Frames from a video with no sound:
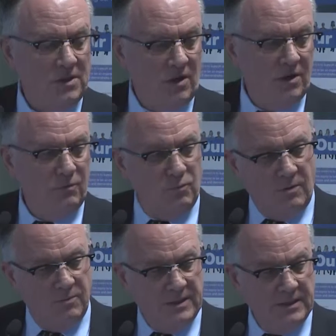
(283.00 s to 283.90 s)
on
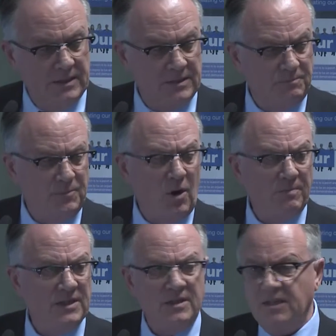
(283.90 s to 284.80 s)
what we
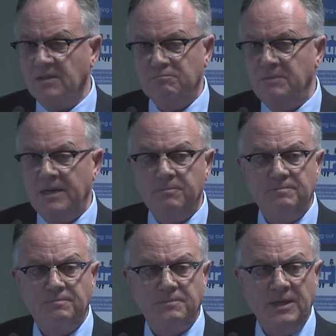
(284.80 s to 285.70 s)
prompt, and I think many
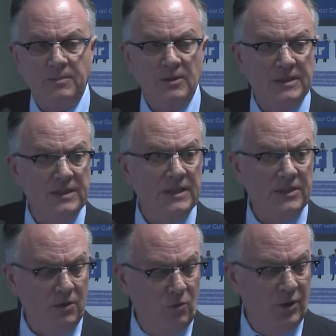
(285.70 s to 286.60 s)
people in the
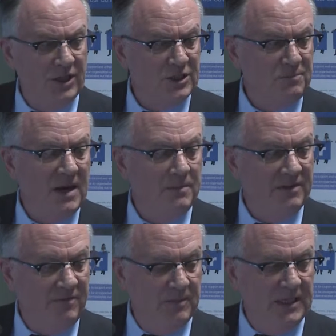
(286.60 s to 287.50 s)
audience may be
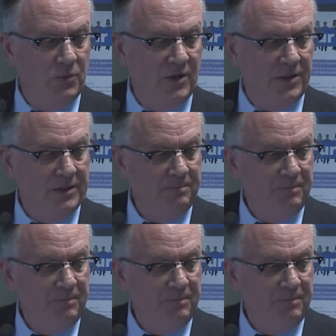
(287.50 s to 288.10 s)
familiar with it.